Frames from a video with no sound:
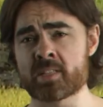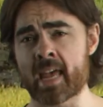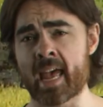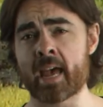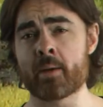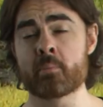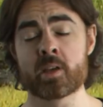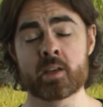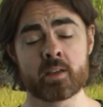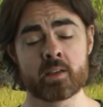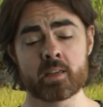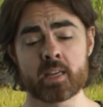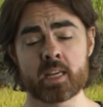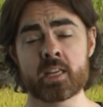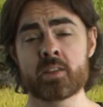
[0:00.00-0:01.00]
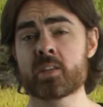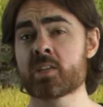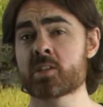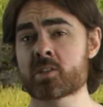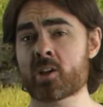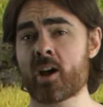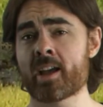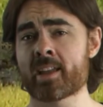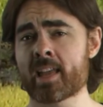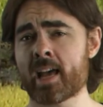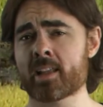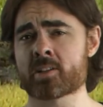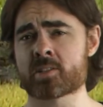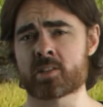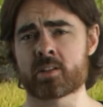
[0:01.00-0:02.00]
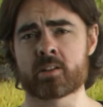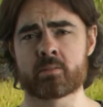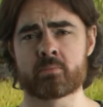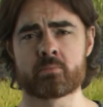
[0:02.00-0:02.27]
dam in the entire galaxy.